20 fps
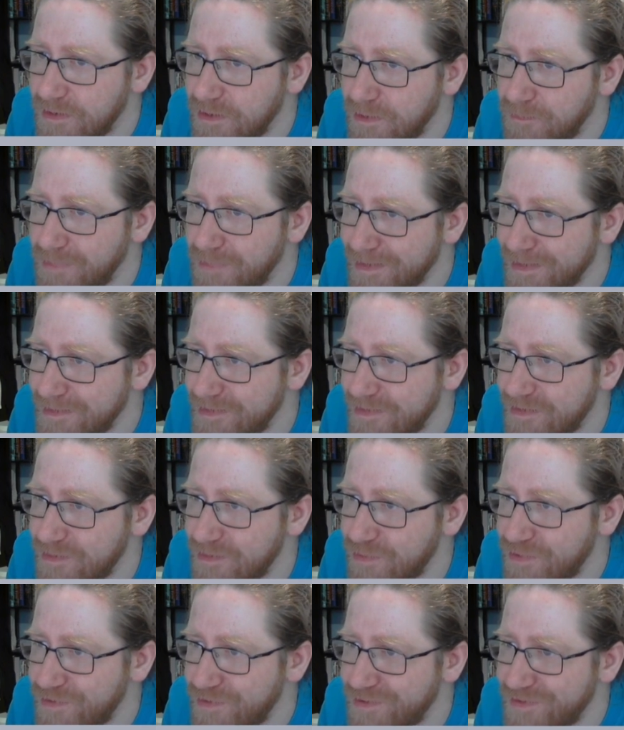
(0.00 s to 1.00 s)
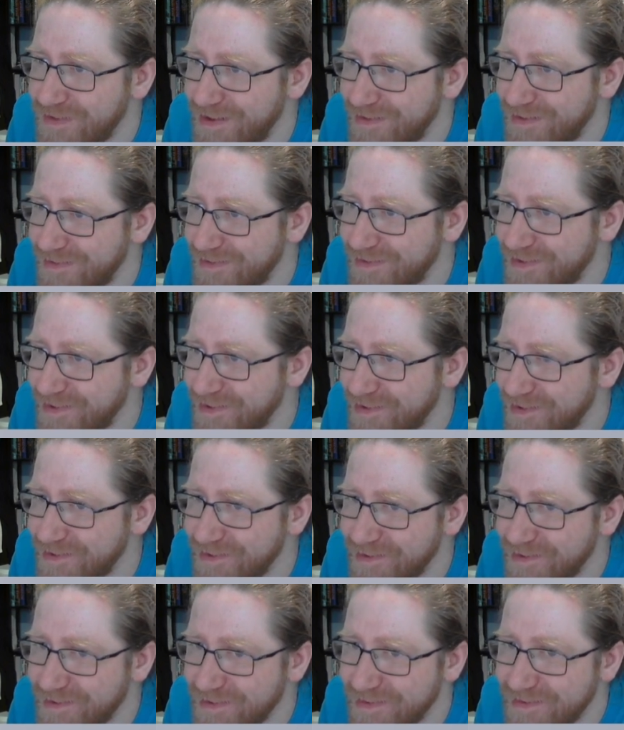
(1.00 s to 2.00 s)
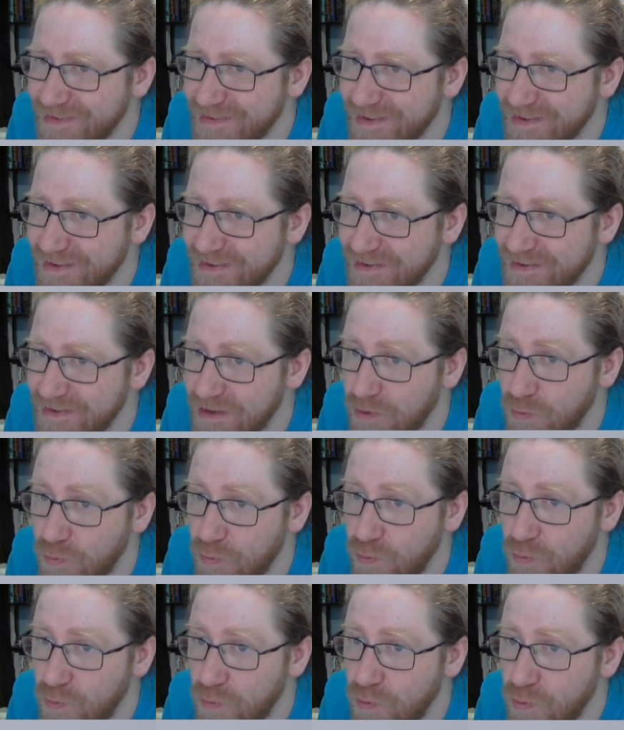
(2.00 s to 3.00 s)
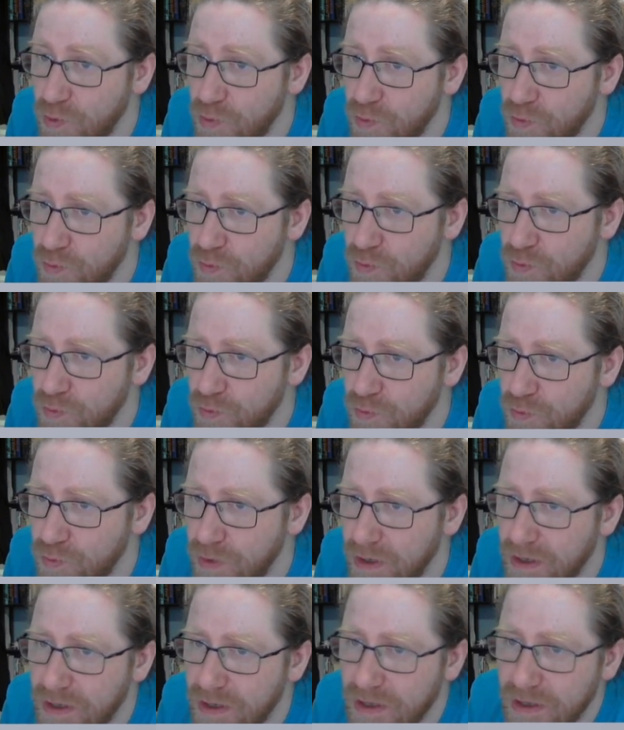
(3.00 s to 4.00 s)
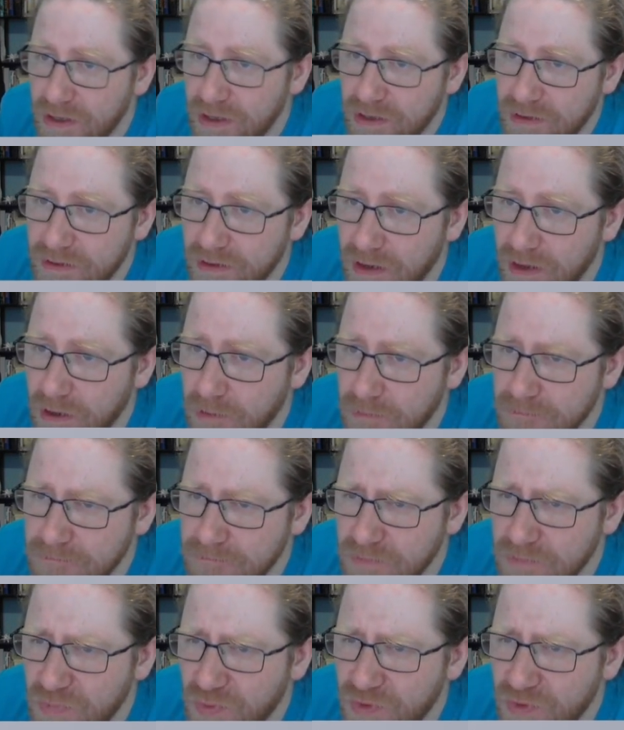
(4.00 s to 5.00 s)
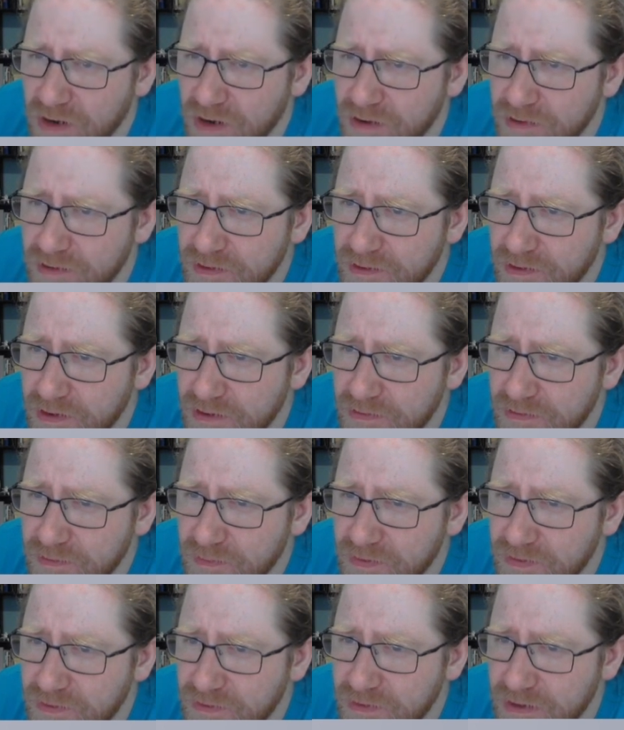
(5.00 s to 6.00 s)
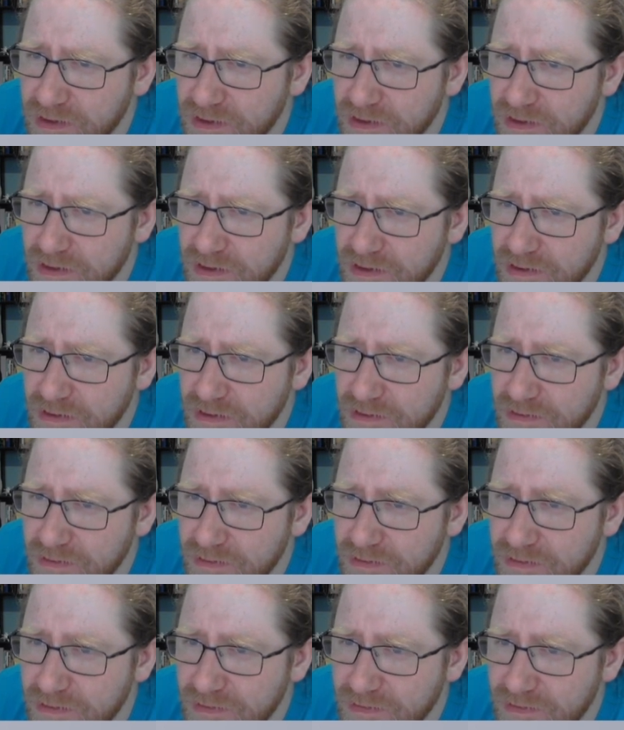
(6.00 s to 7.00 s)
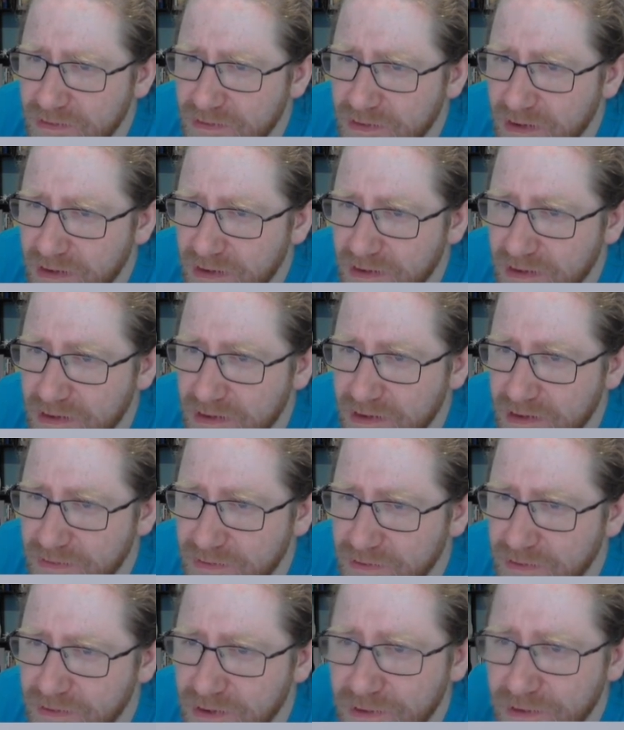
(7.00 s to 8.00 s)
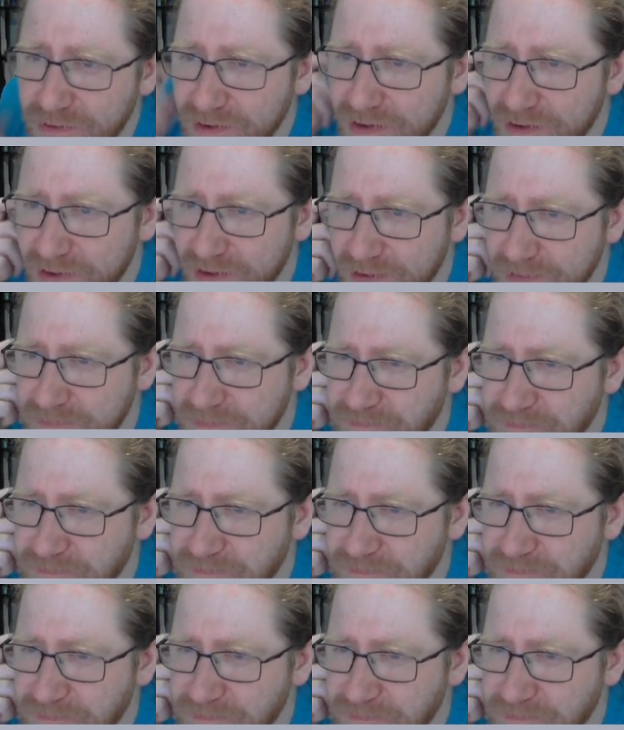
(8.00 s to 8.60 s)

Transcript: the belt distributors and tunnels. And woo! Now we are going to be doing this guy later. Okay.